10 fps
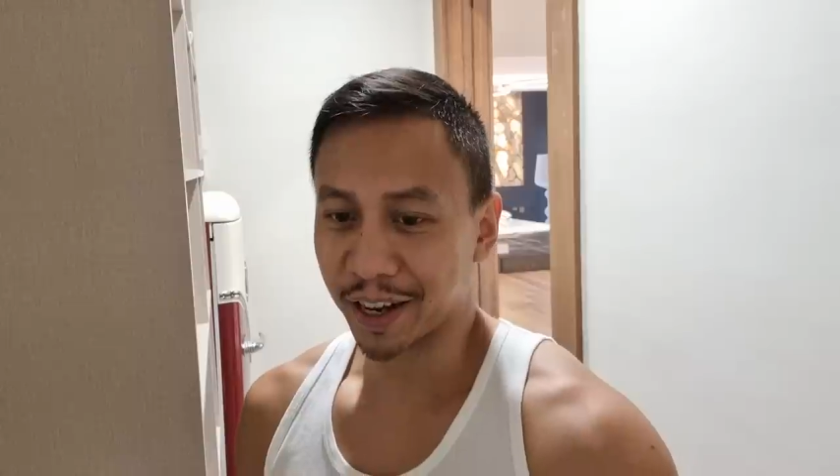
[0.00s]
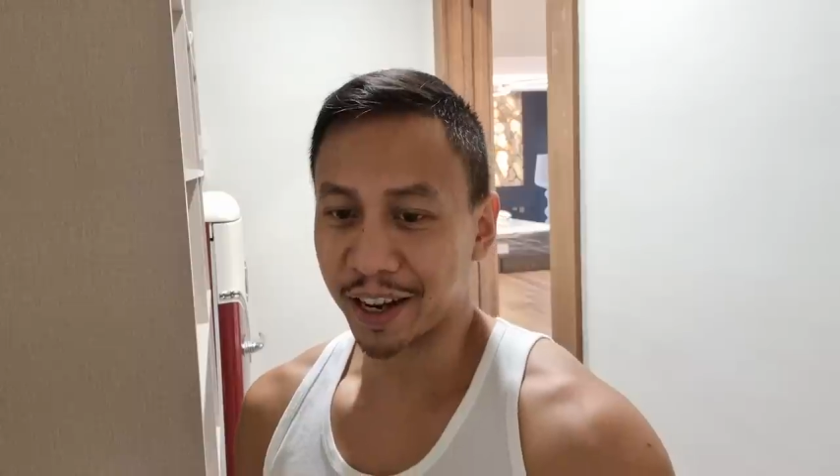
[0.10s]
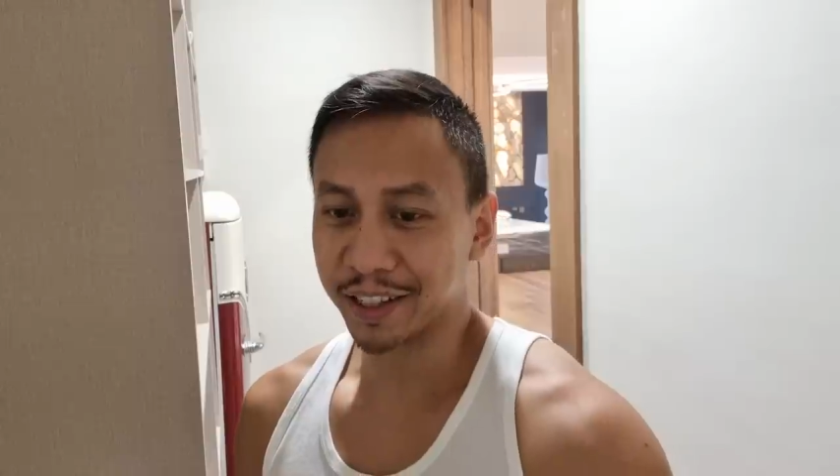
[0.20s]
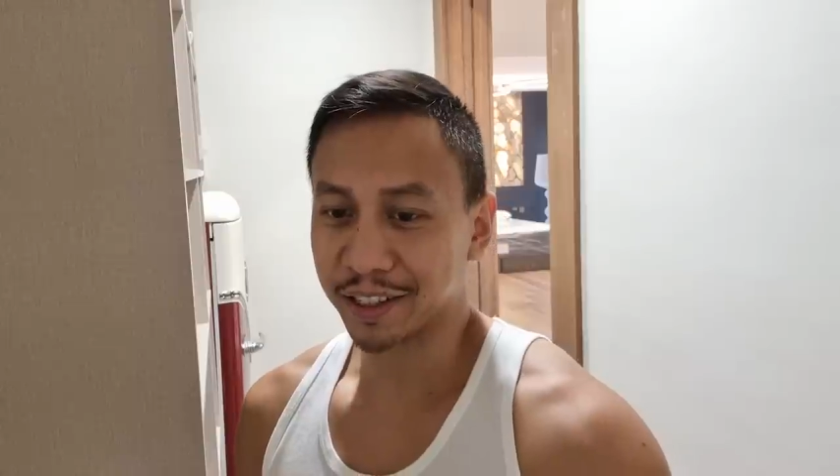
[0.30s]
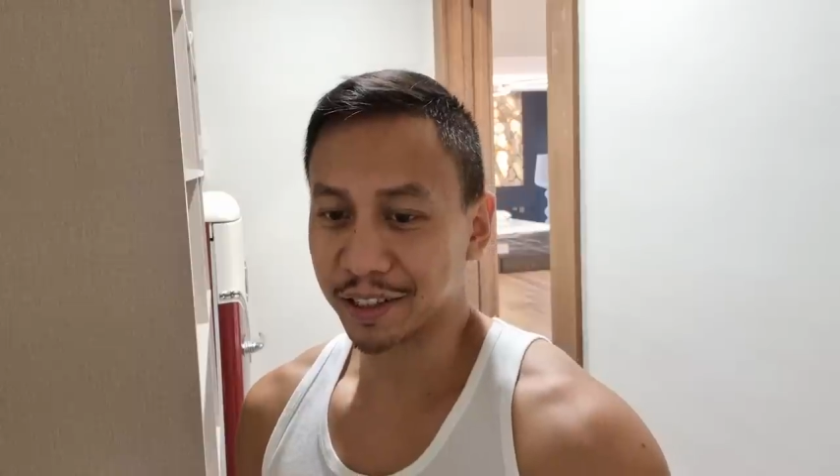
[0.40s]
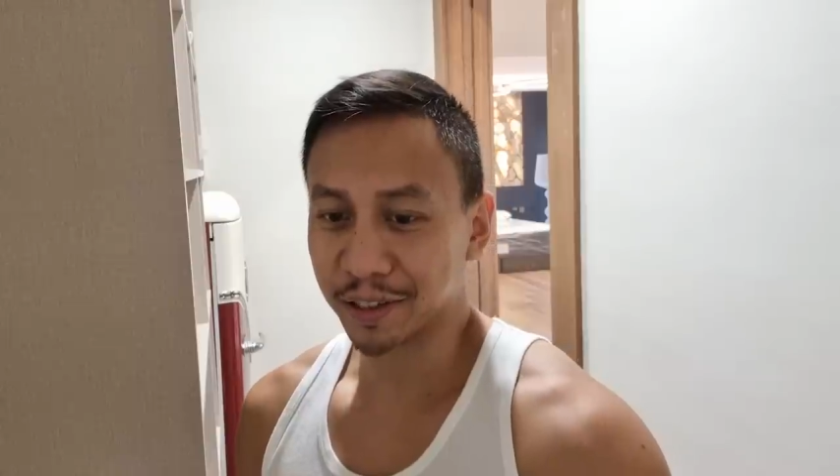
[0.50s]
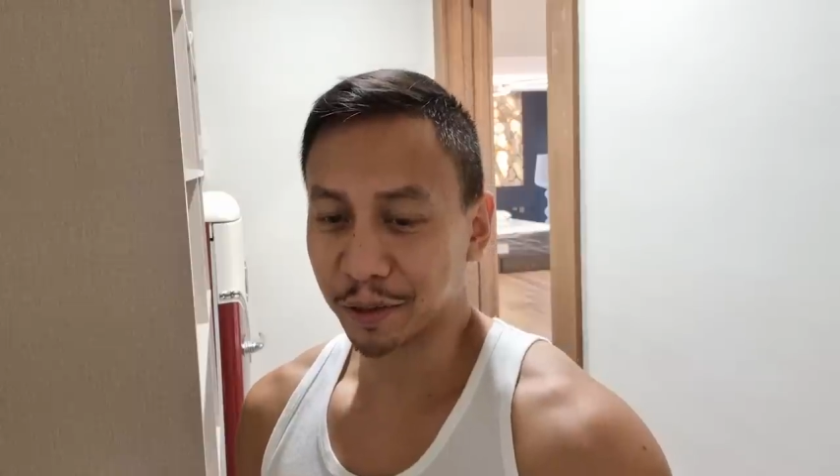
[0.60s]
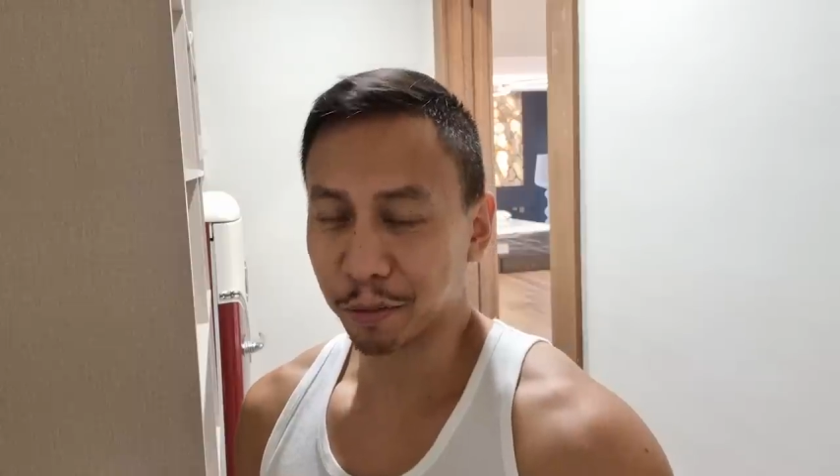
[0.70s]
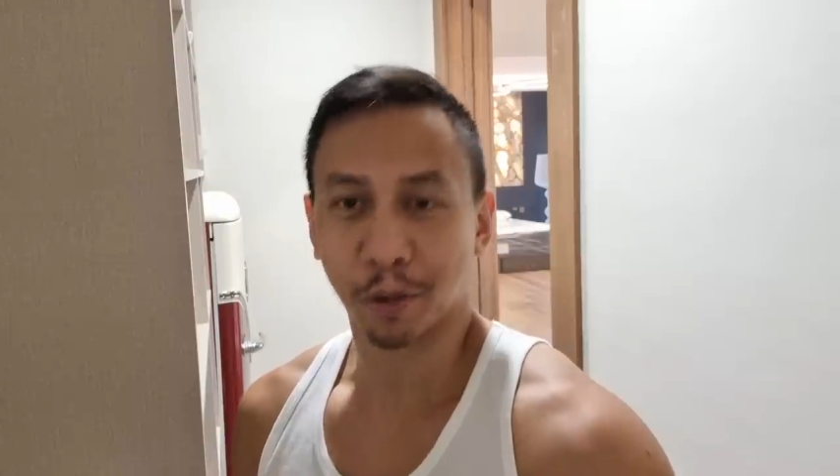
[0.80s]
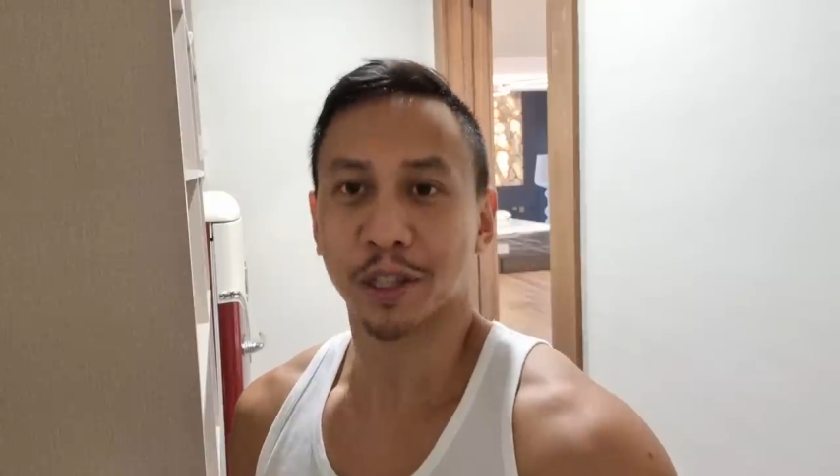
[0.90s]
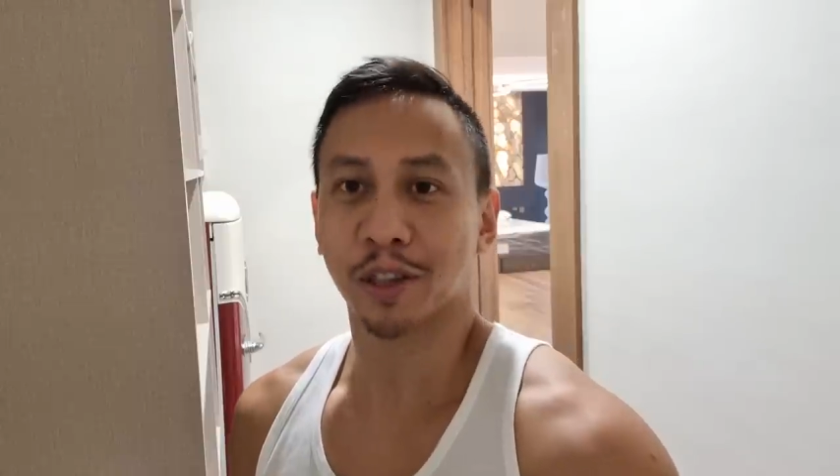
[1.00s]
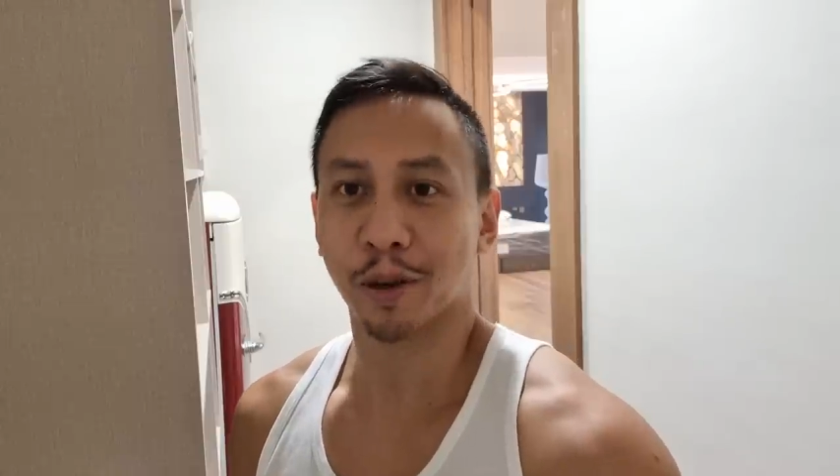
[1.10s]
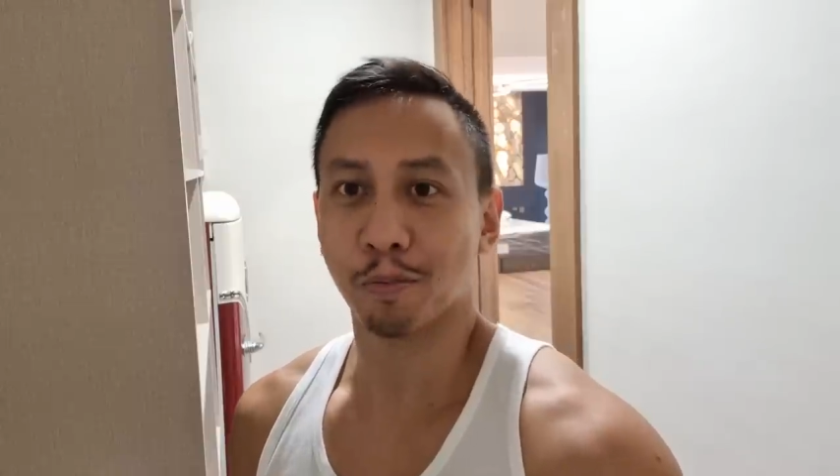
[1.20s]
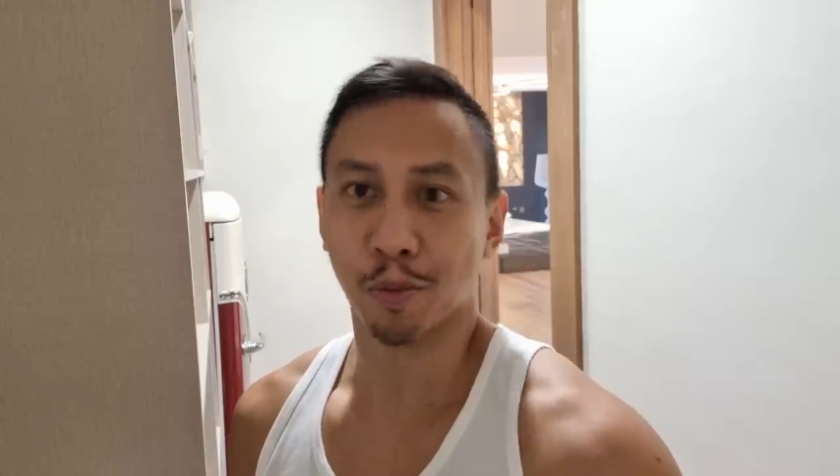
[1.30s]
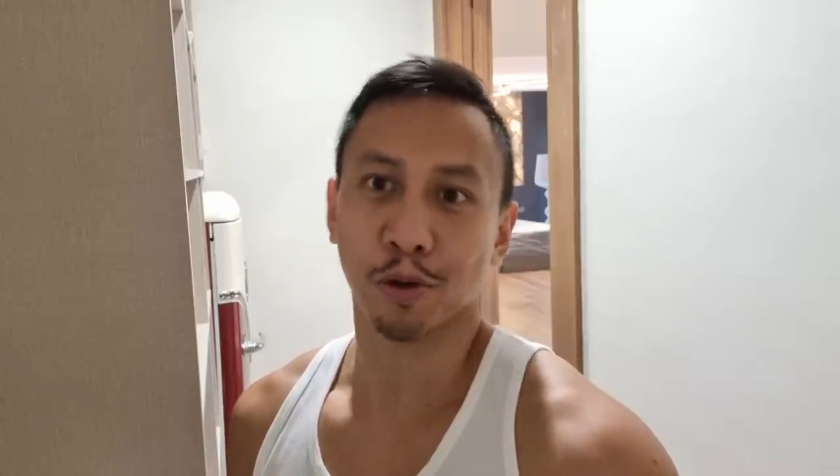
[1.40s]
I just wish
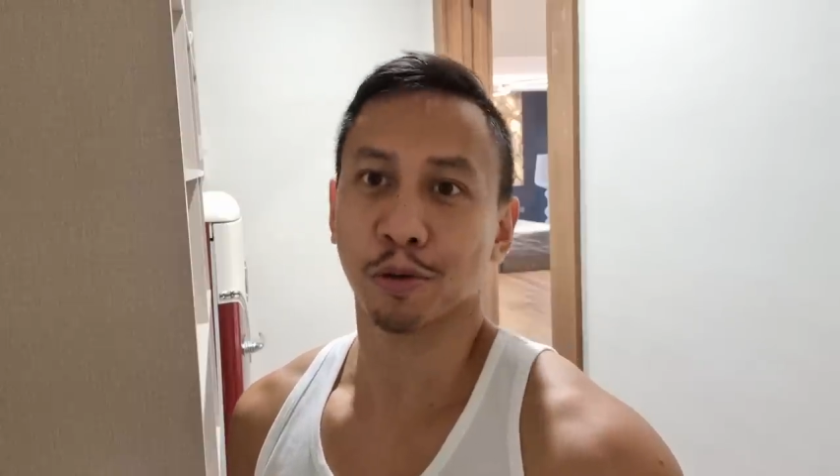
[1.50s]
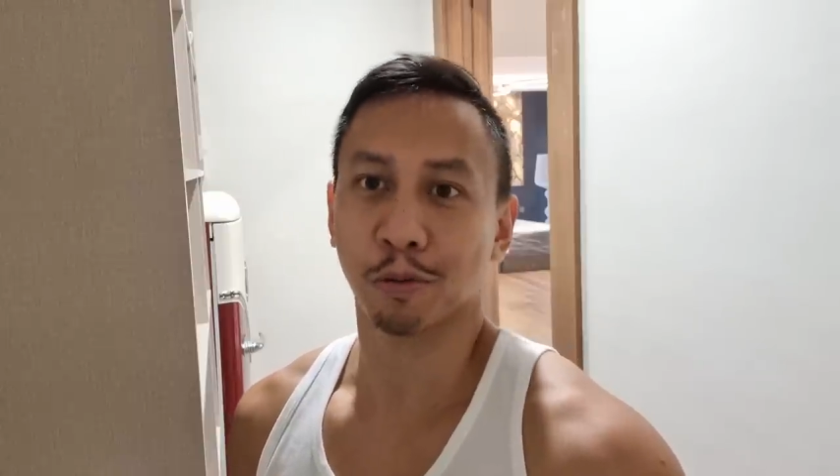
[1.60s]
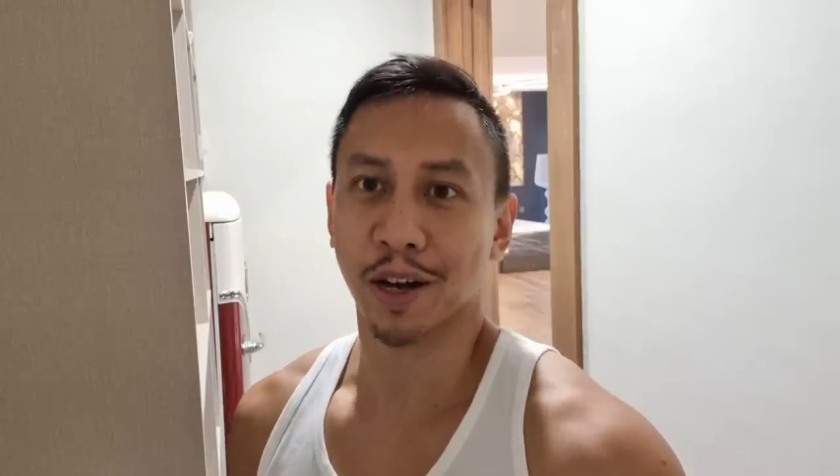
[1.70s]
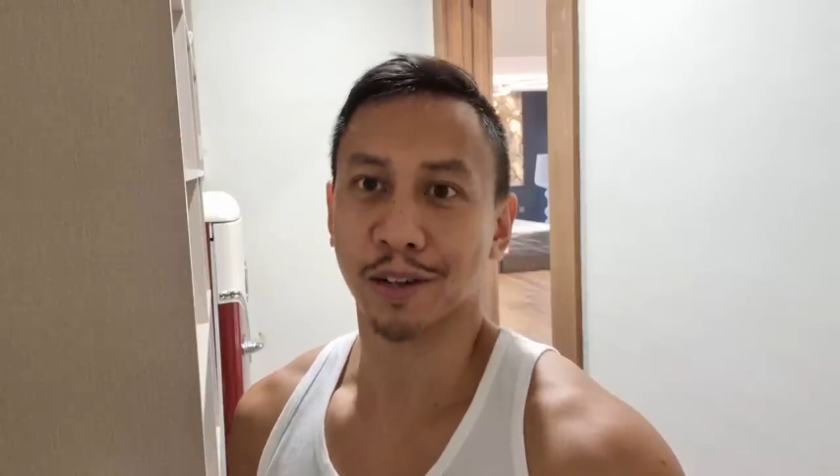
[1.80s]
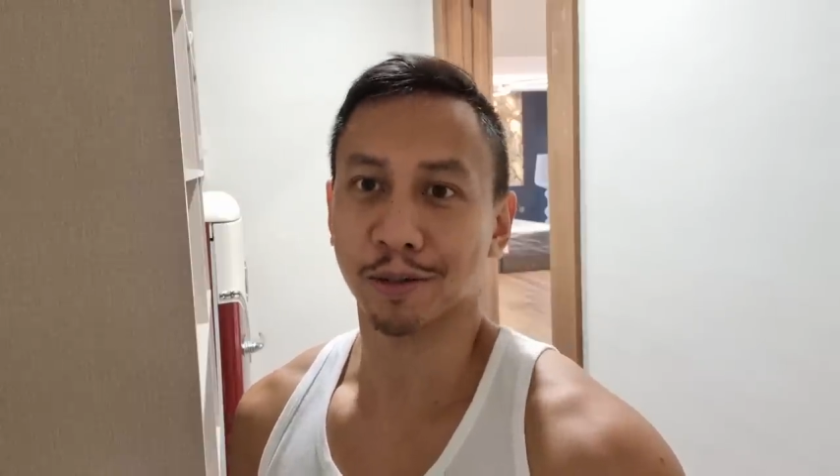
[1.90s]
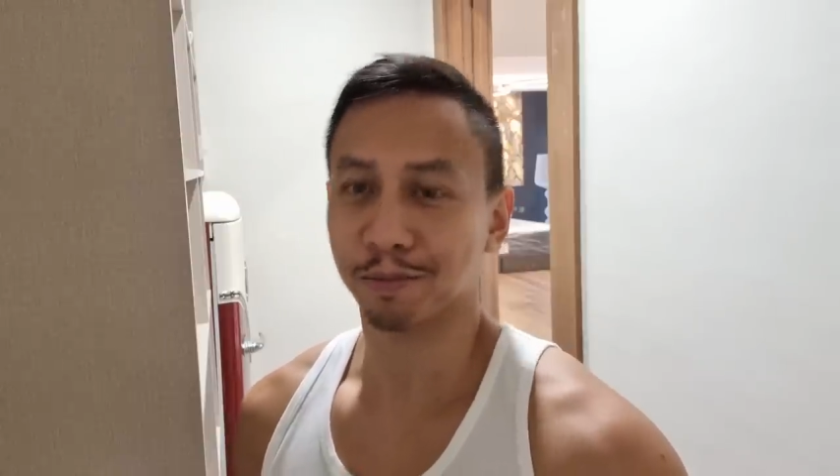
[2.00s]
them both well.